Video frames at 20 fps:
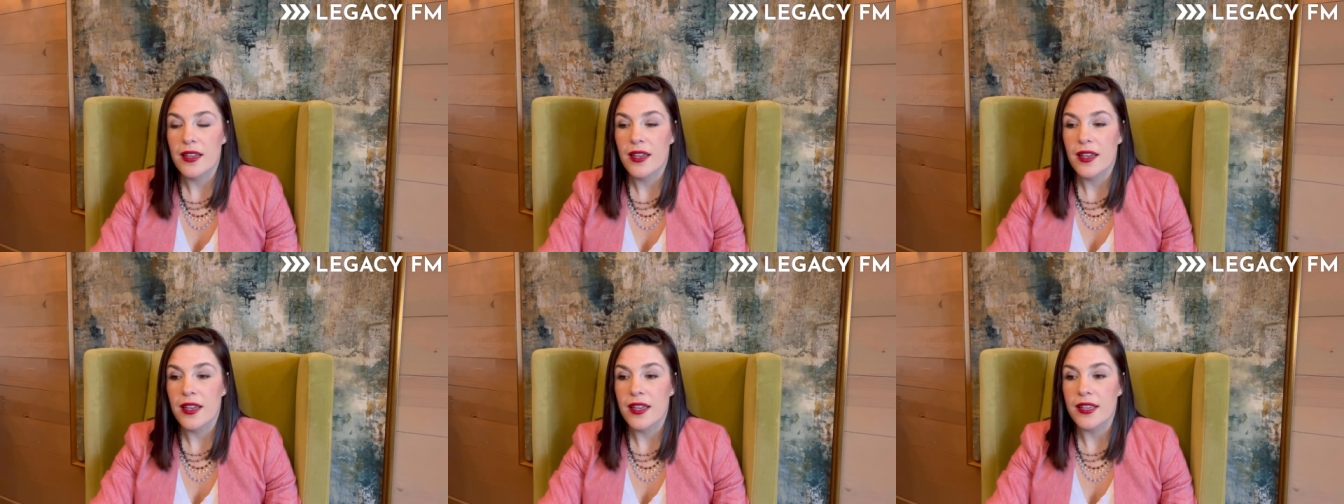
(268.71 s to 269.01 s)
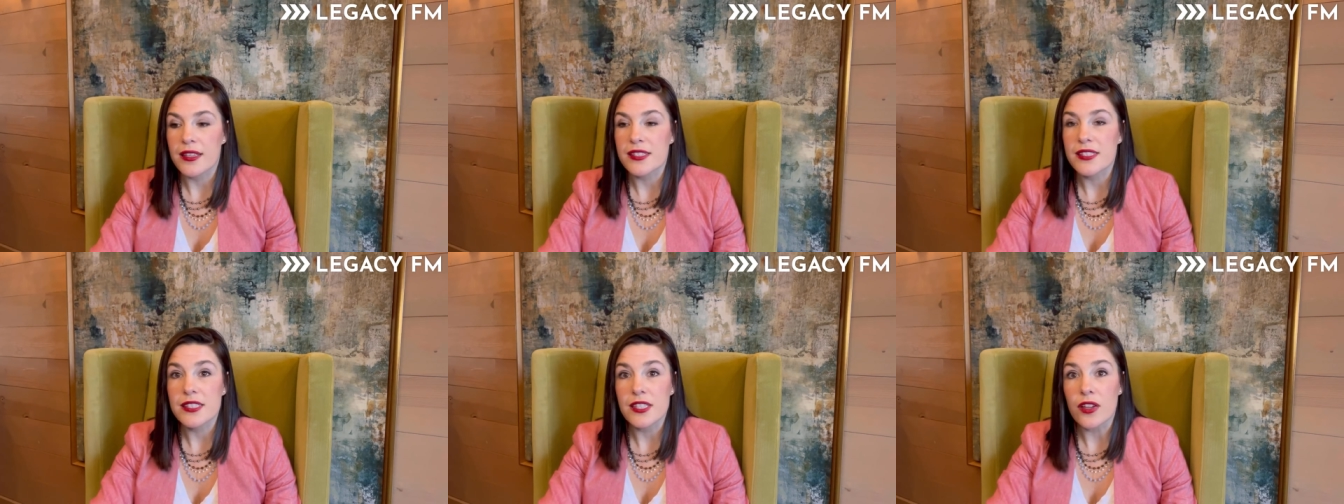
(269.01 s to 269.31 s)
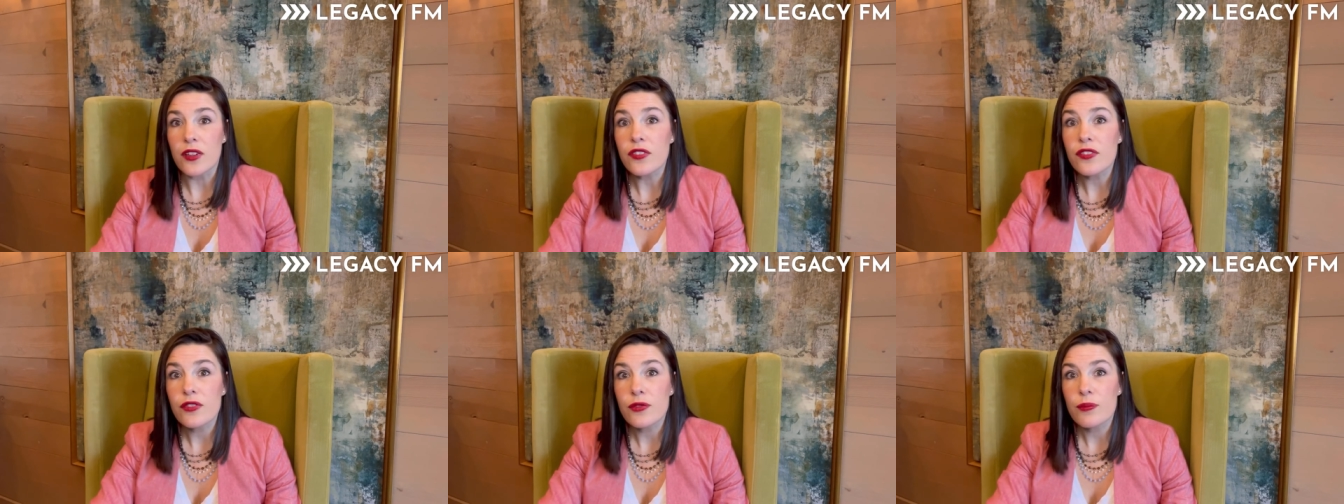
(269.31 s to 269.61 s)
a
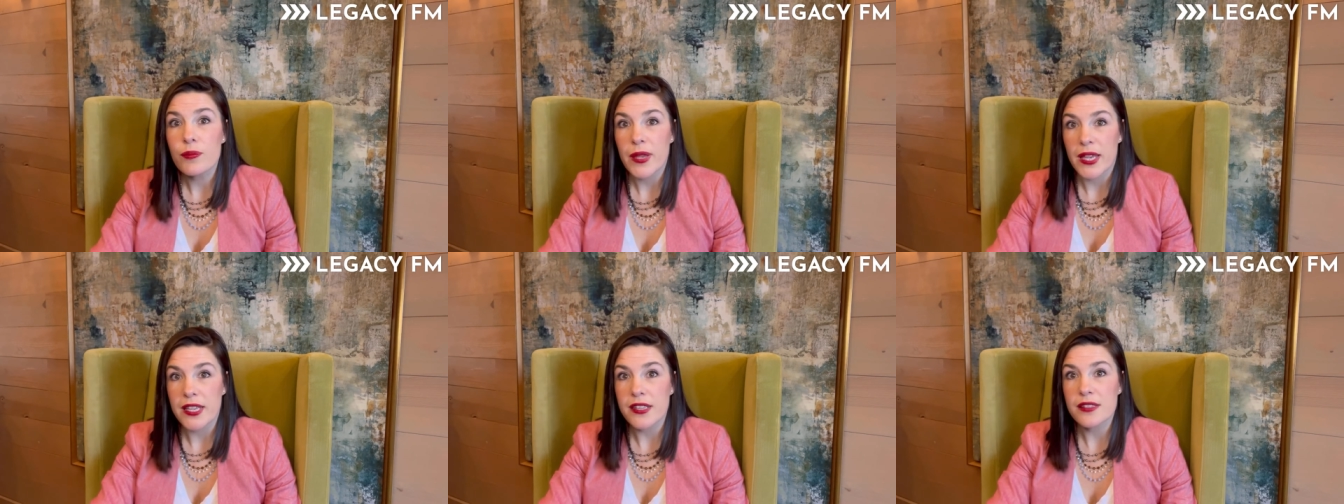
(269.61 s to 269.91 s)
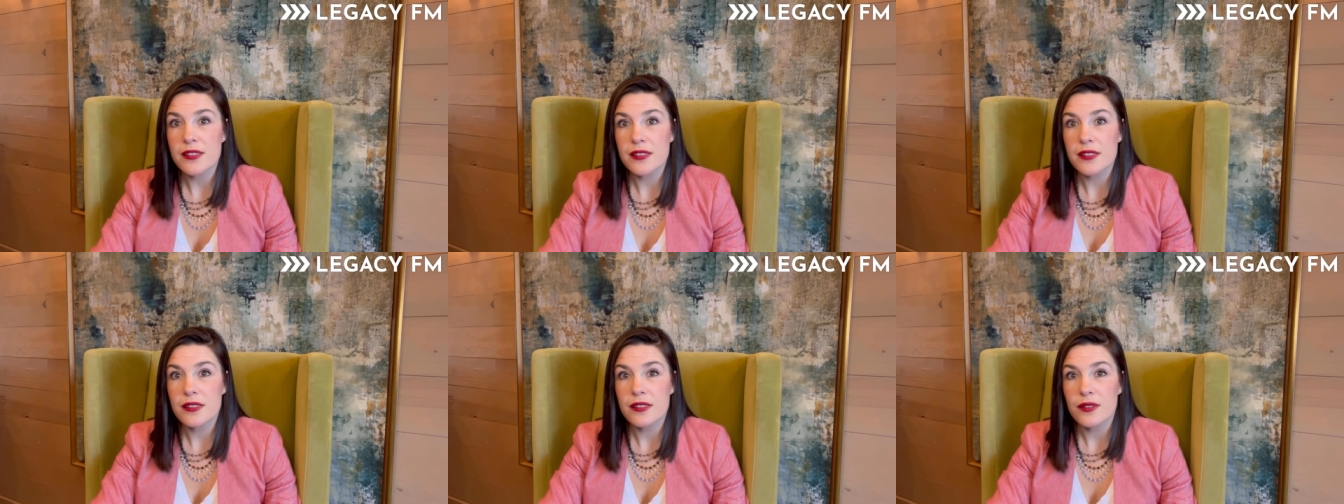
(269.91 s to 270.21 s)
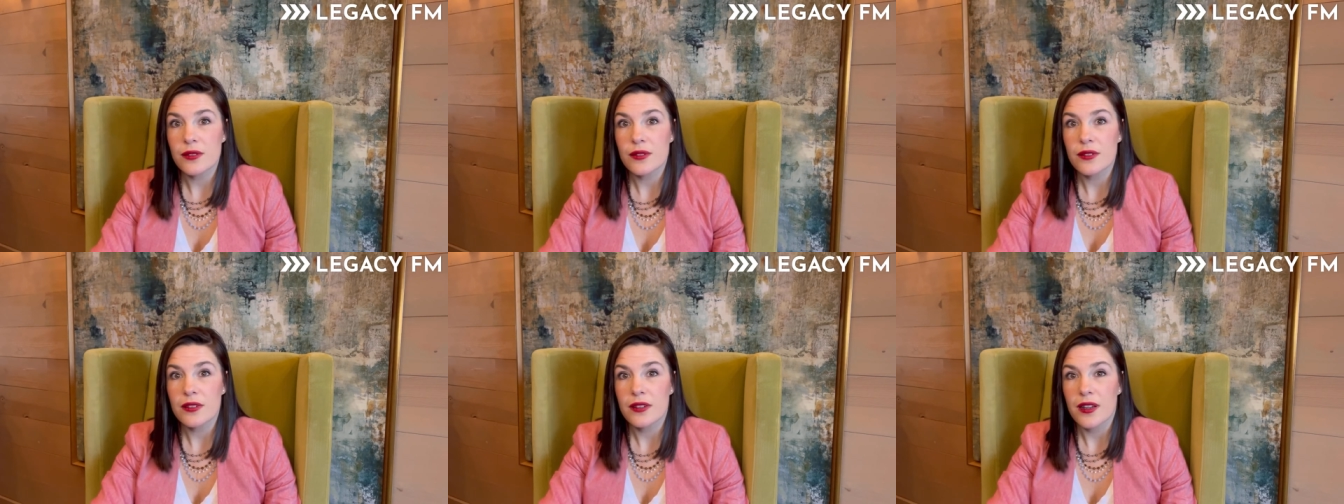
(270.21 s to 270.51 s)
self-paced
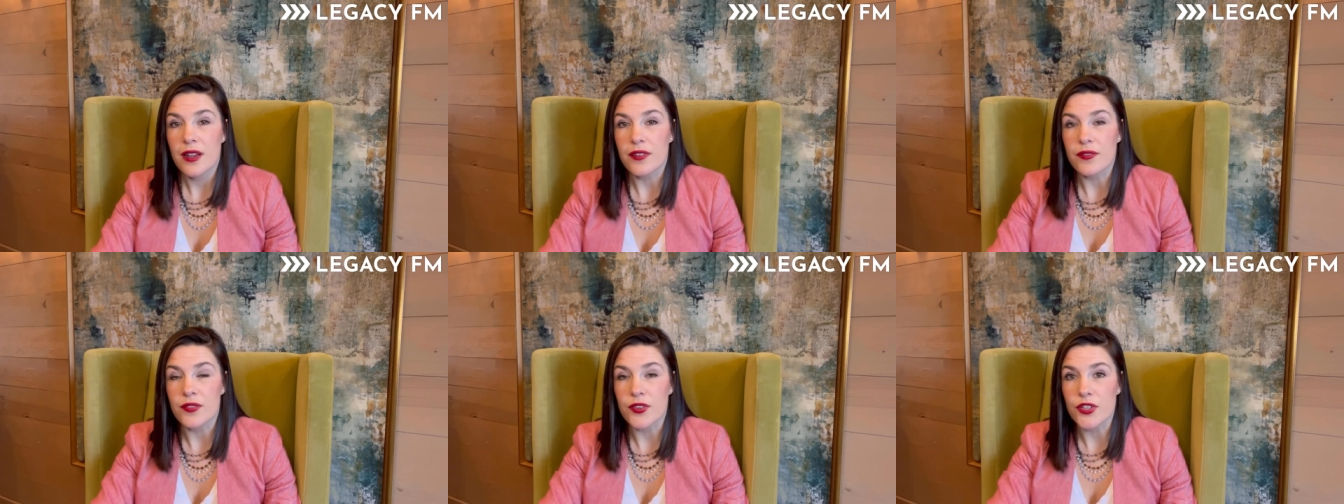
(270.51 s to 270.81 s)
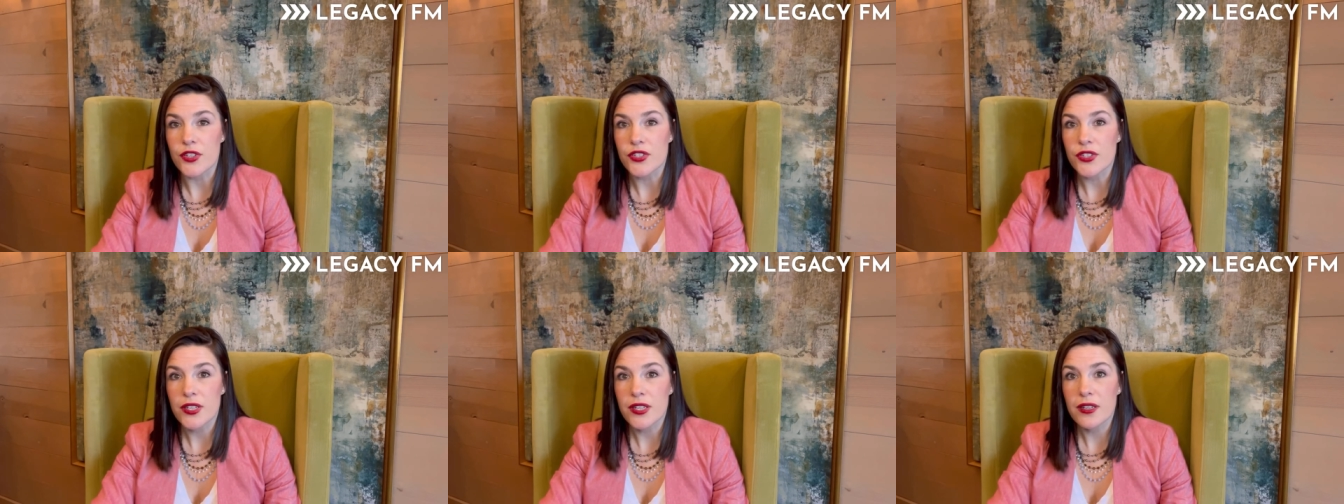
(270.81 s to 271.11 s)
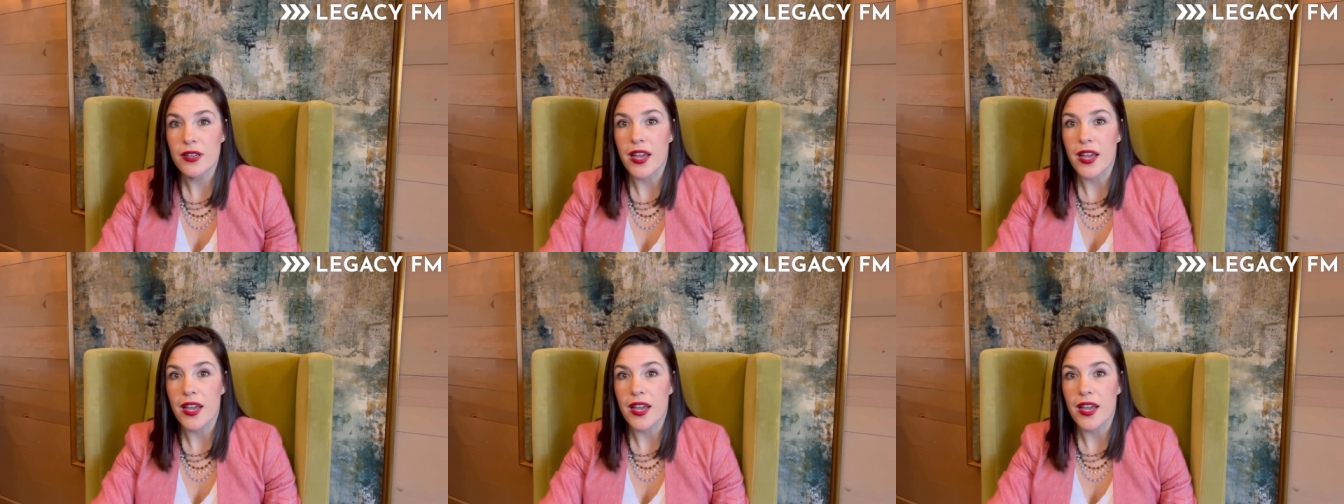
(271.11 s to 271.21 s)
version.